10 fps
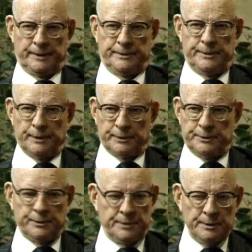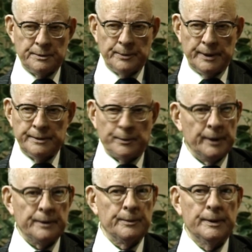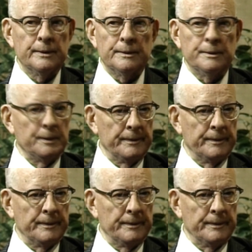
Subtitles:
But to choose one to work with,